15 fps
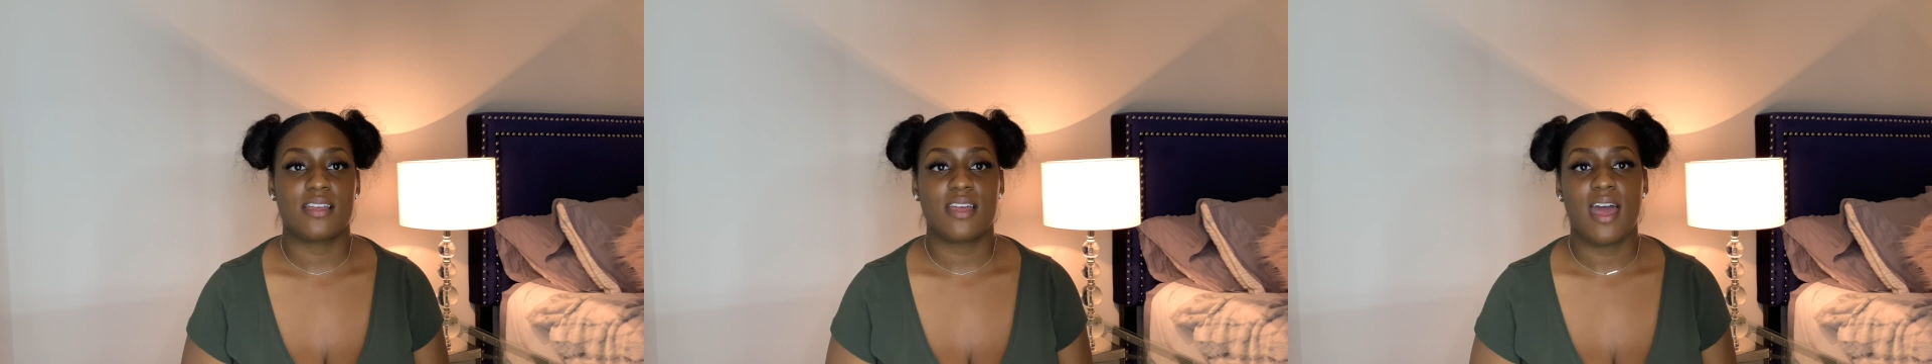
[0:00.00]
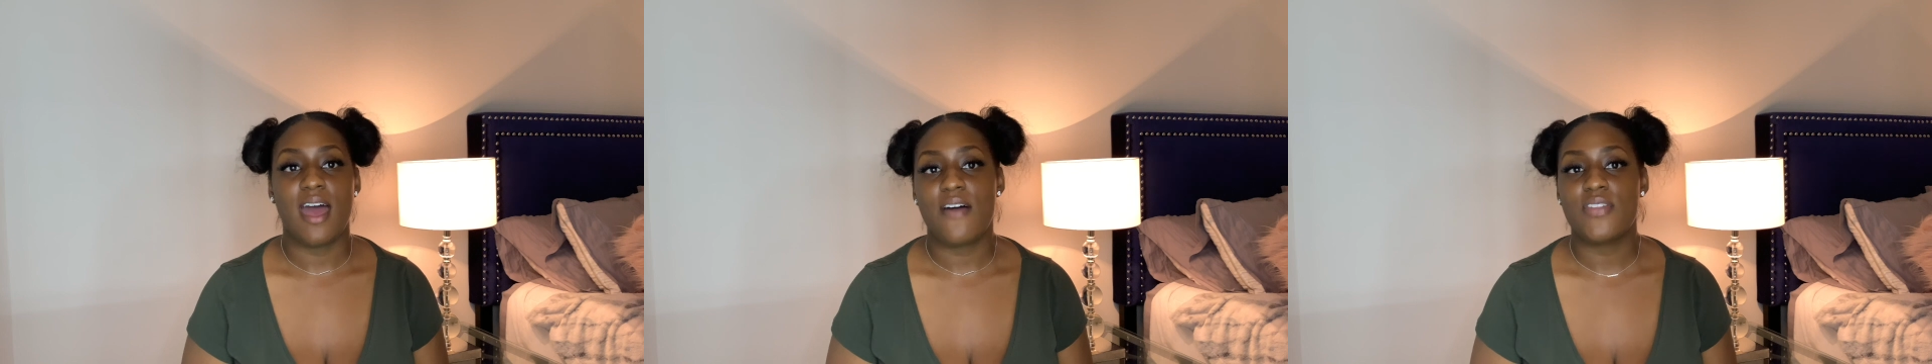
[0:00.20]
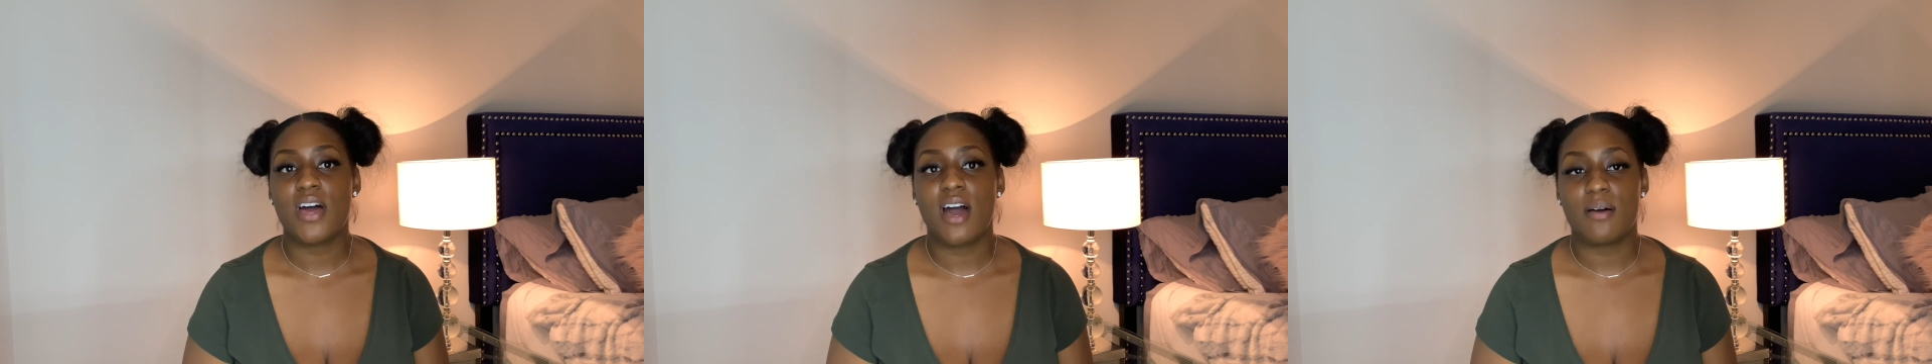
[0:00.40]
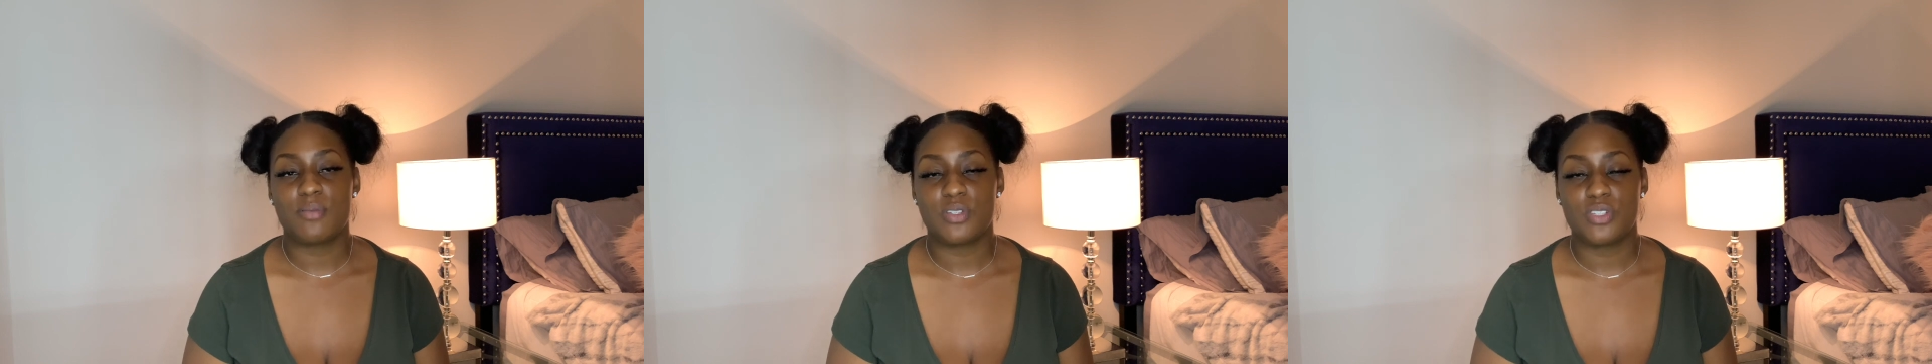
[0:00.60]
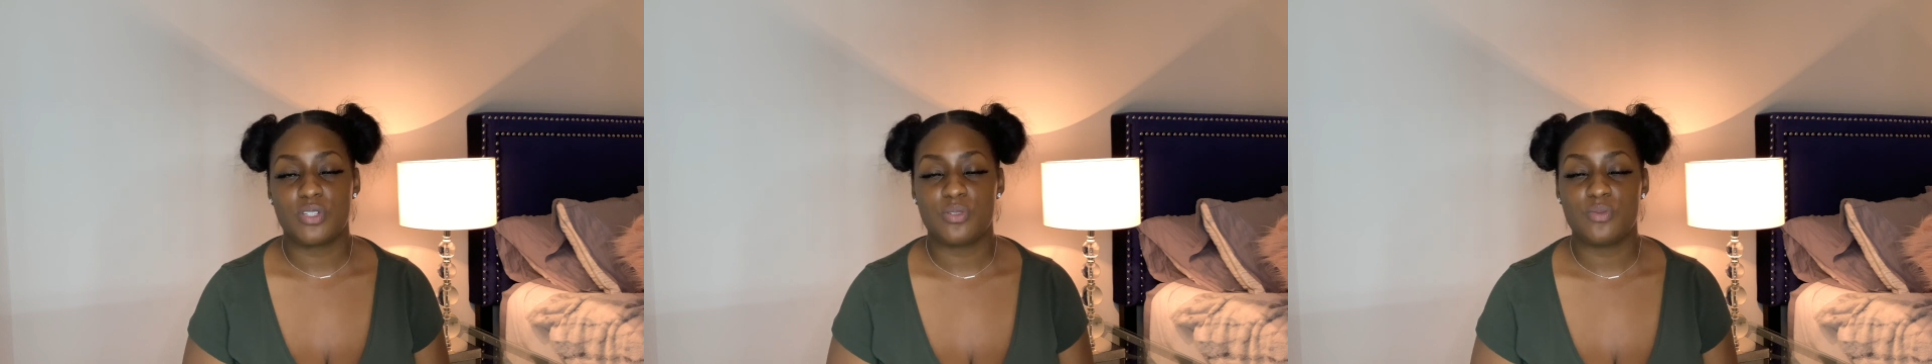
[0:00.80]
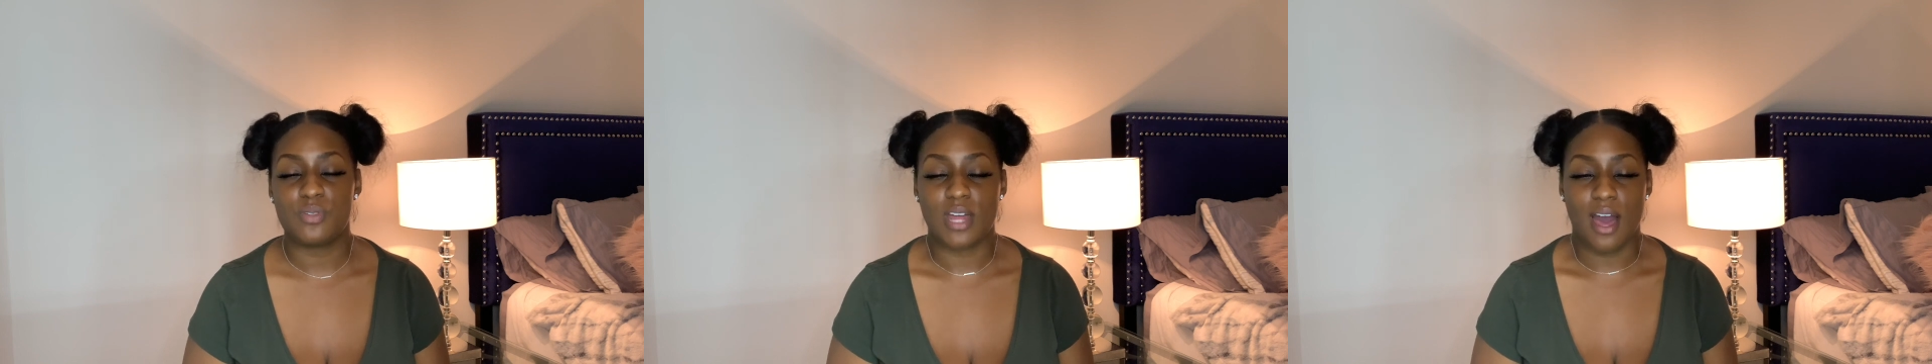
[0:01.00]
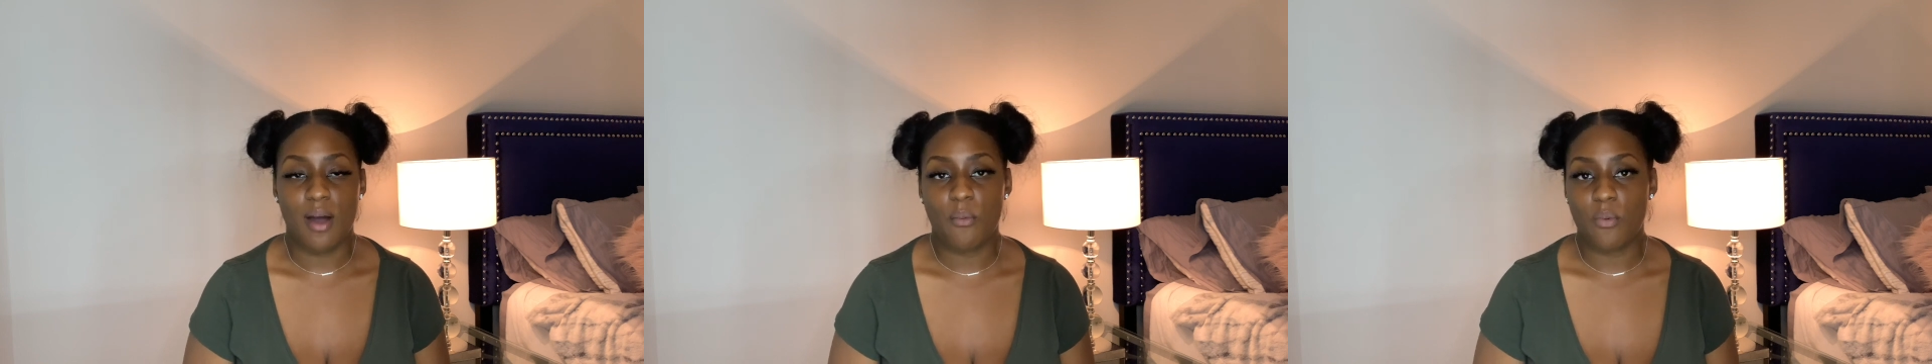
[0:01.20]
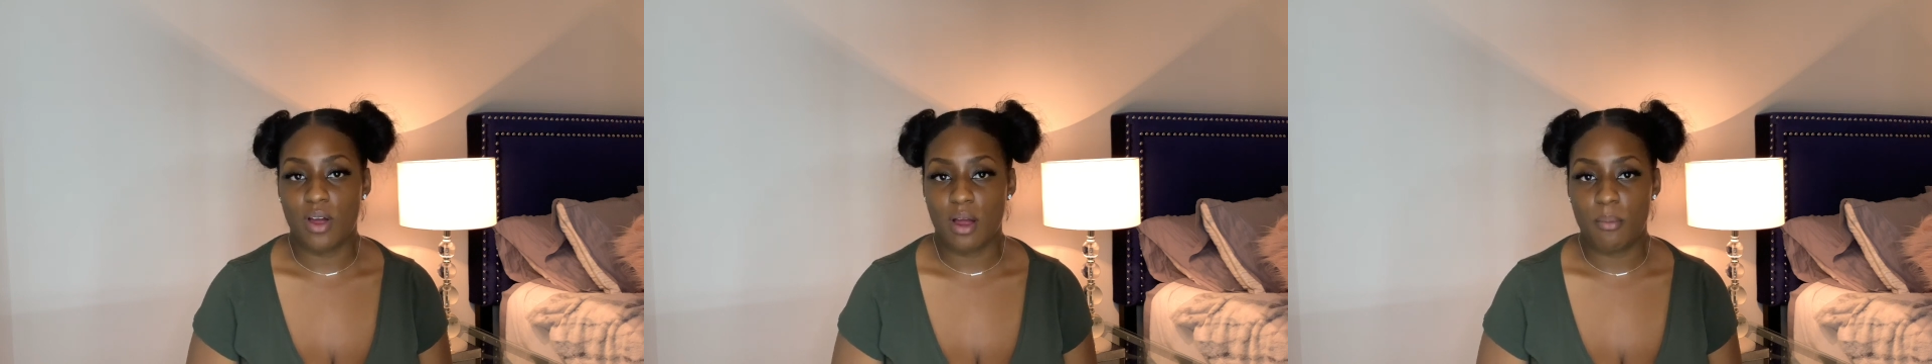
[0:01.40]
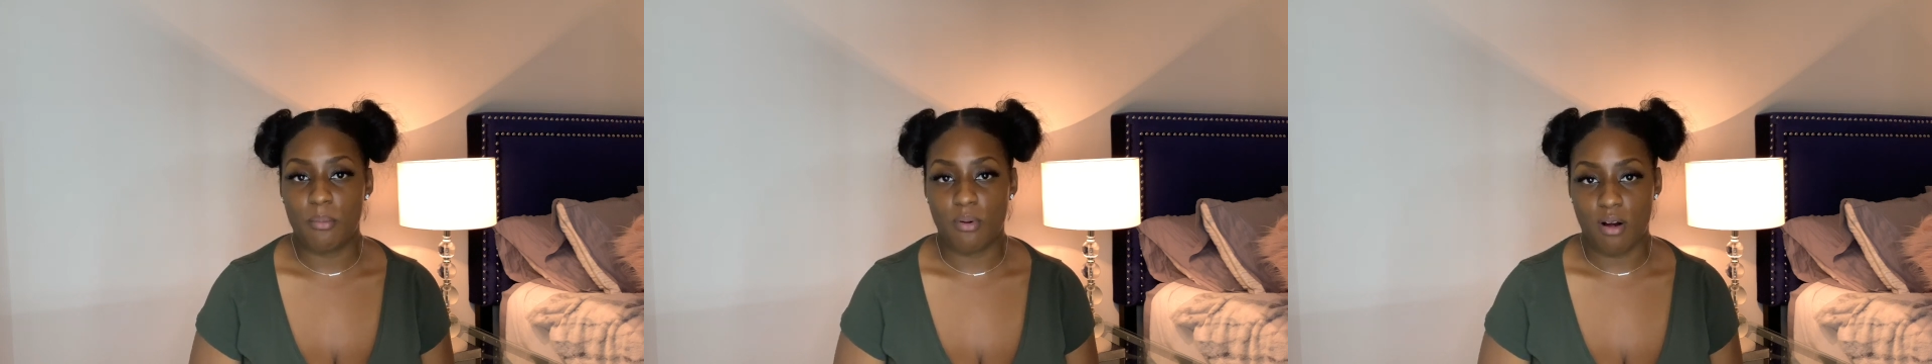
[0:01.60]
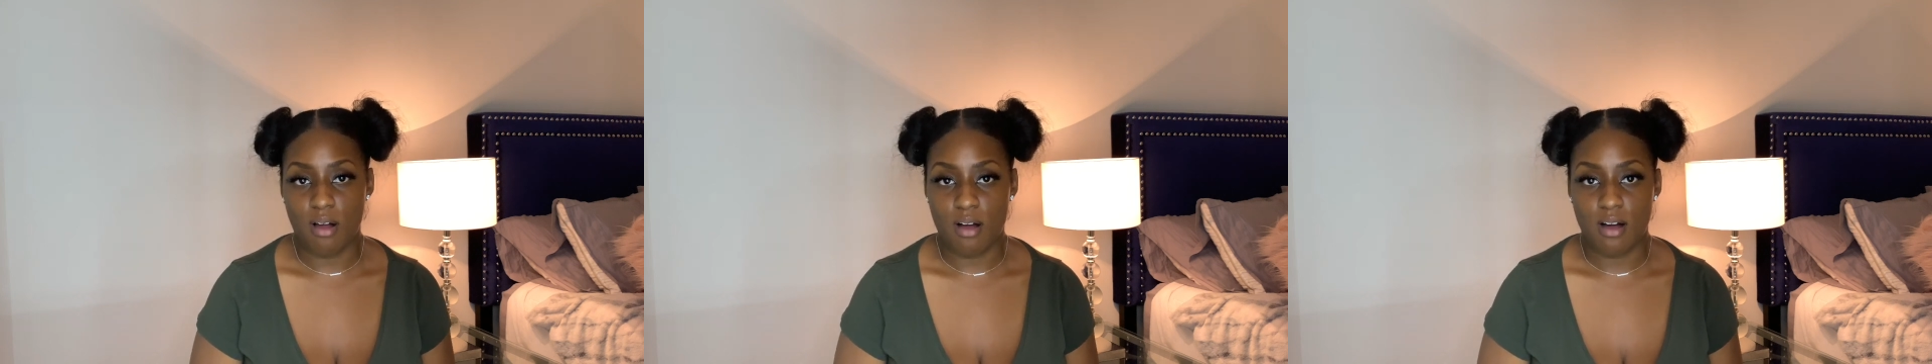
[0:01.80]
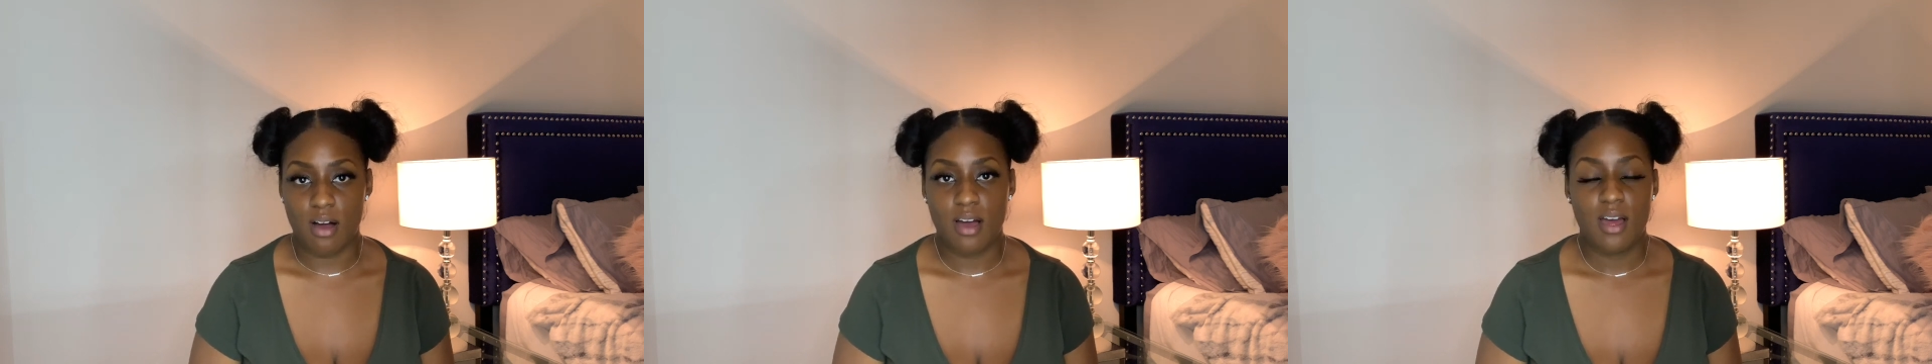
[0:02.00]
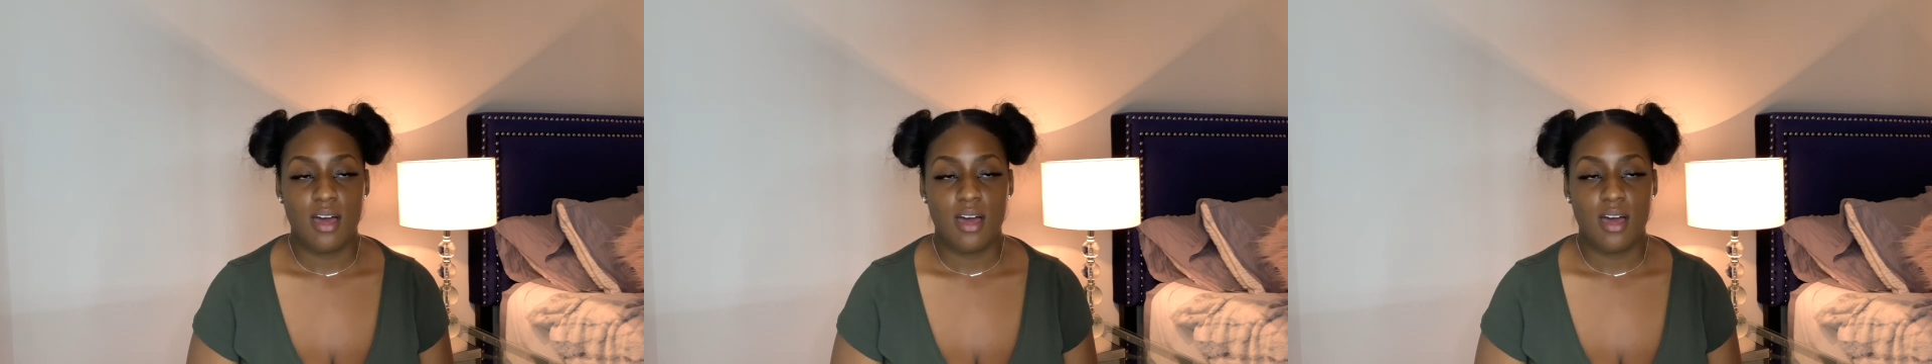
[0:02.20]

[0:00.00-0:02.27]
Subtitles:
have the option to not wear a bra.